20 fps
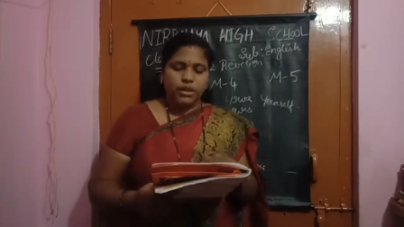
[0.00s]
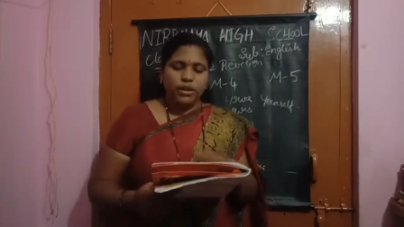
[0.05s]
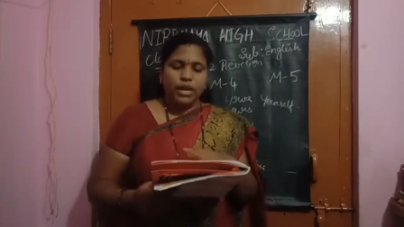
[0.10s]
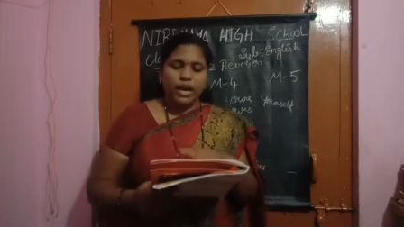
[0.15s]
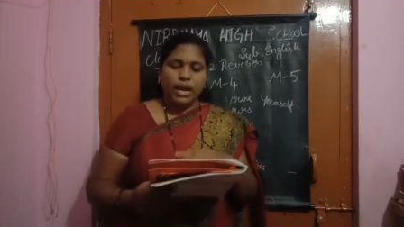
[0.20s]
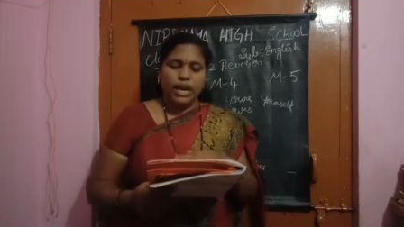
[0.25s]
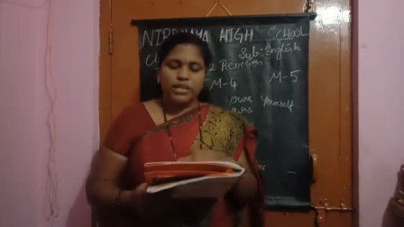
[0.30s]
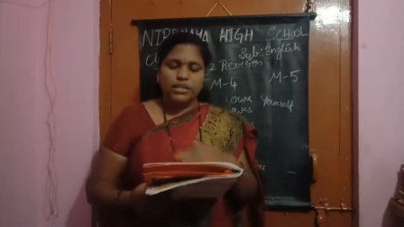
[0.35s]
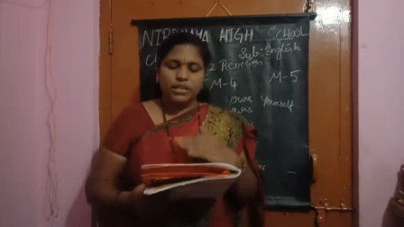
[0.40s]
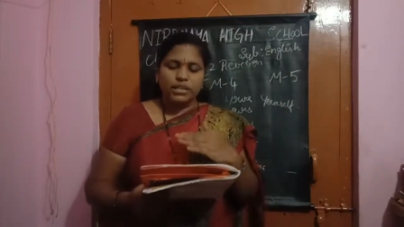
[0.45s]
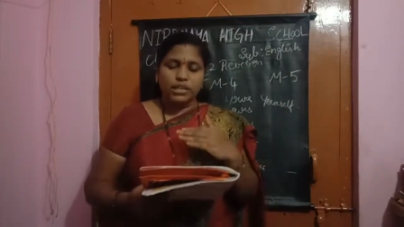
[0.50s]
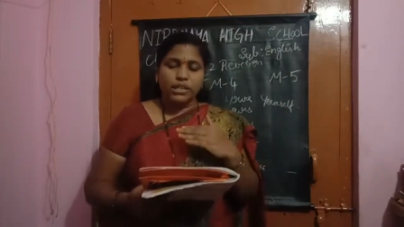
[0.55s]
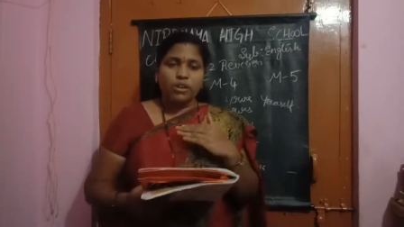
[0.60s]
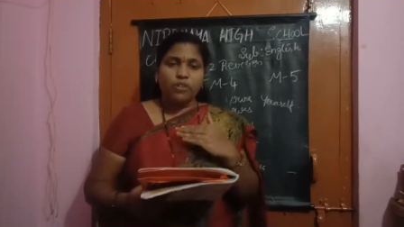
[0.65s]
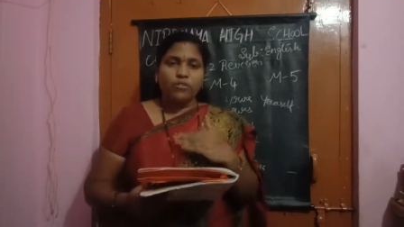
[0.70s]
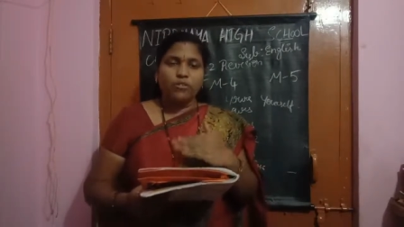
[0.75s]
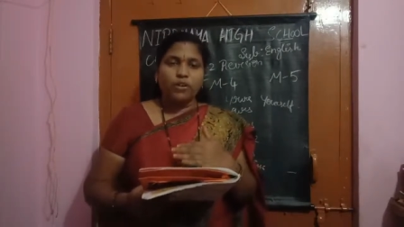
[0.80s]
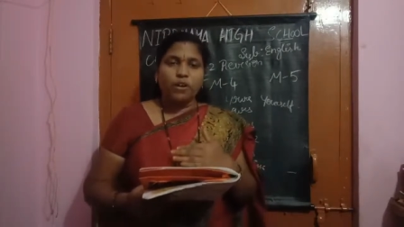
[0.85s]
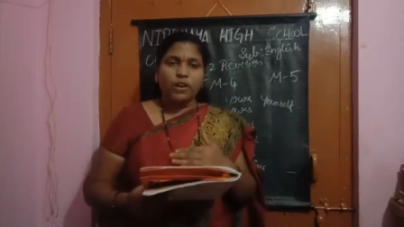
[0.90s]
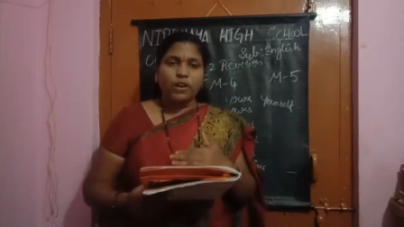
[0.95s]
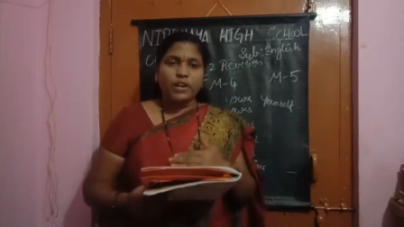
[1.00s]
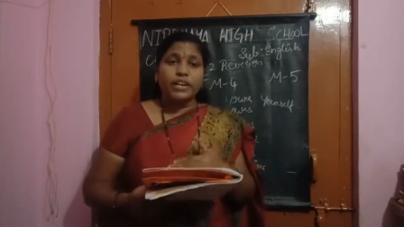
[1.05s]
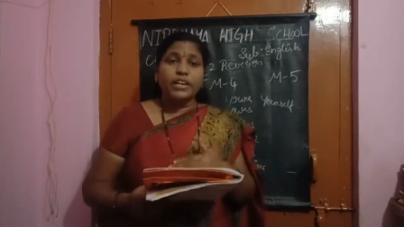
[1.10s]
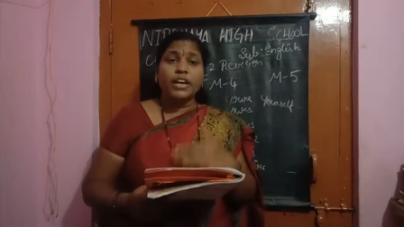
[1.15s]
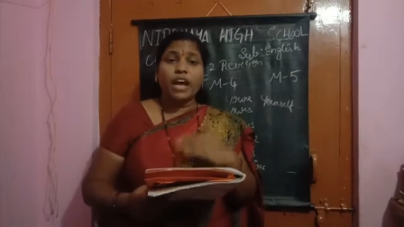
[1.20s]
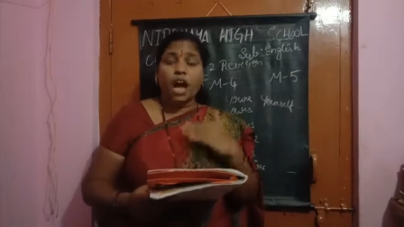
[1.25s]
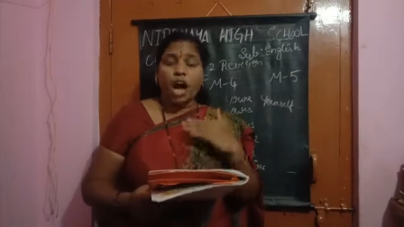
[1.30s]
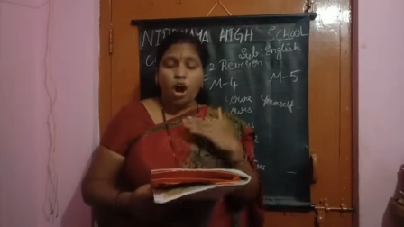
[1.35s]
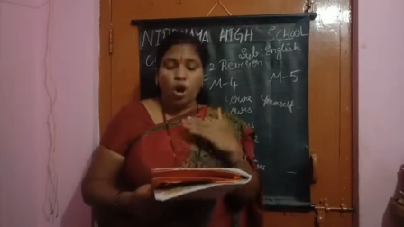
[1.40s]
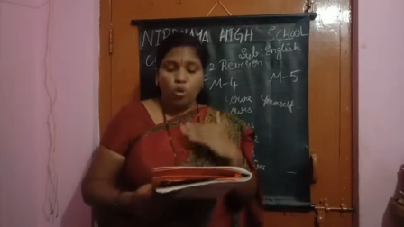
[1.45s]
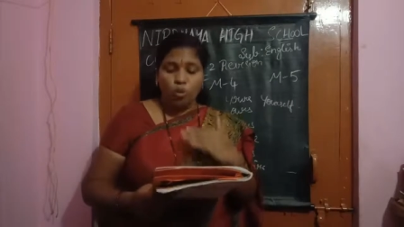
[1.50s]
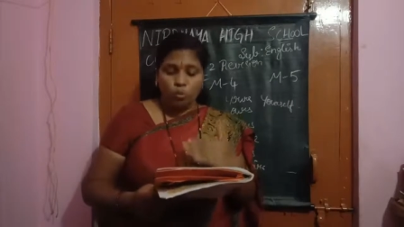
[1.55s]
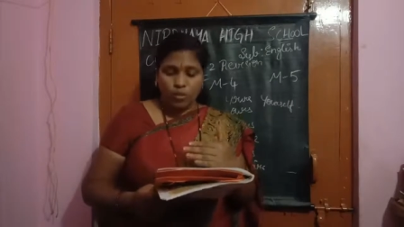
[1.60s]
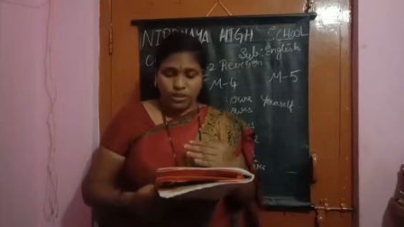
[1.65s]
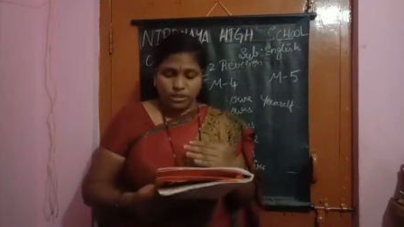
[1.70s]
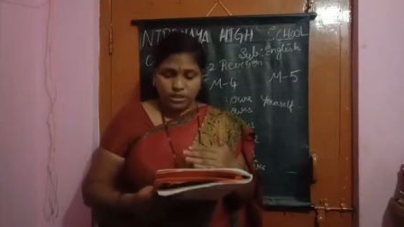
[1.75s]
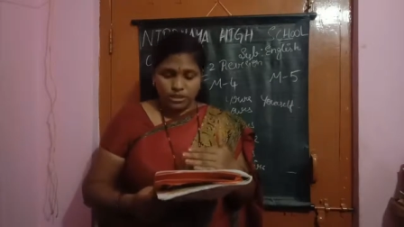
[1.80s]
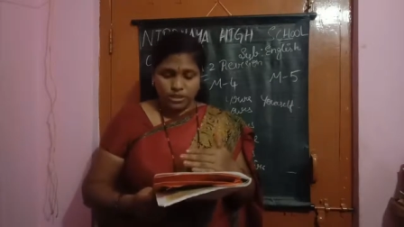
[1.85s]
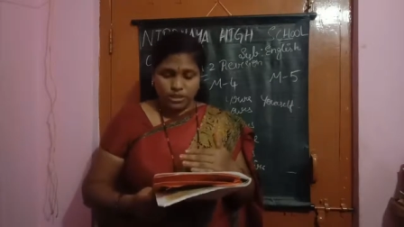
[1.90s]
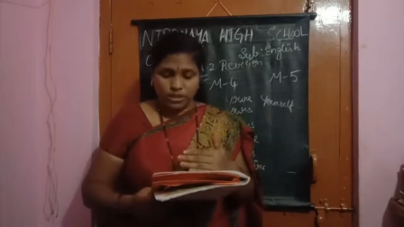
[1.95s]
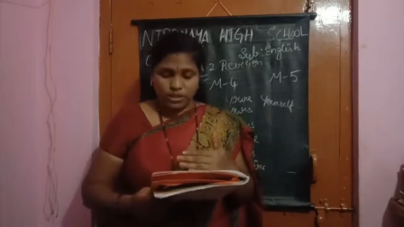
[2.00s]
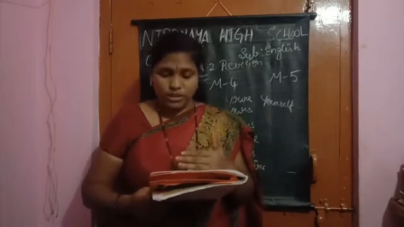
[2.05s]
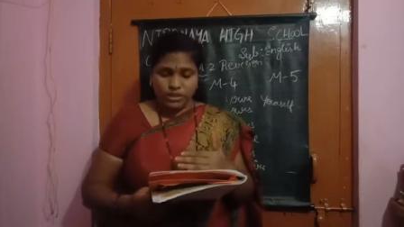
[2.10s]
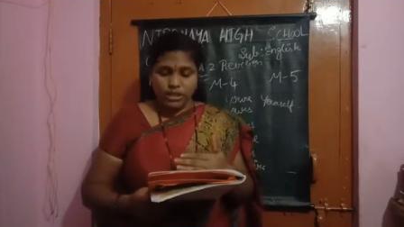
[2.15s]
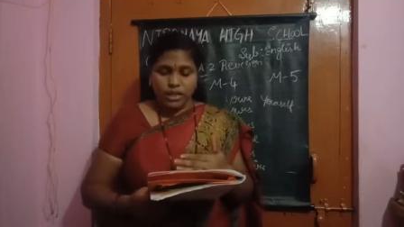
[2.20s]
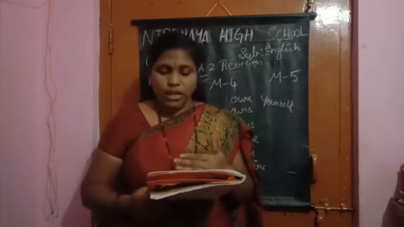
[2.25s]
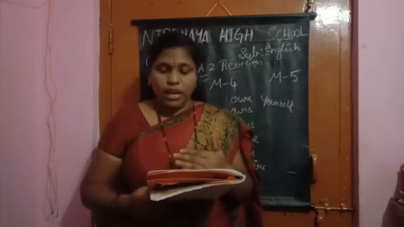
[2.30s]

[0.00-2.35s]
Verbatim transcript: Adjective of quantity, how much it is.